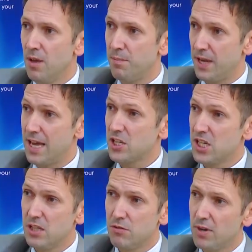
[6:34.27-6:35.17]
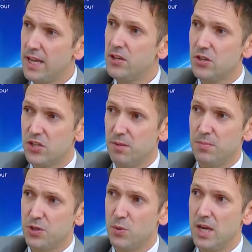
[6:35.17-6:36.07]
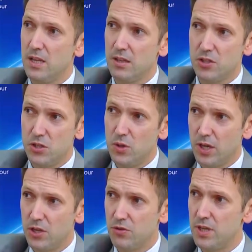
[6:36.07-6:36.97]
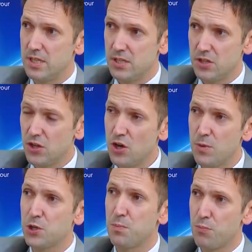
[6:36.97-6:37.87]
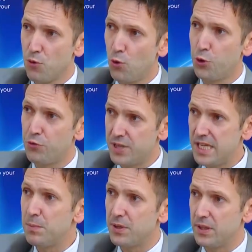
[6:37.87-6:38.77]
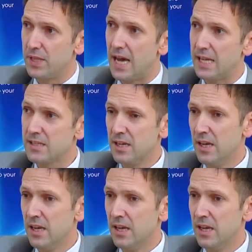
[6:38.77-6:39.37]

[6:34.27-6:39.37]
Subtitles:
but actually the relationship between the 2 countries is so much broader and deeper than that.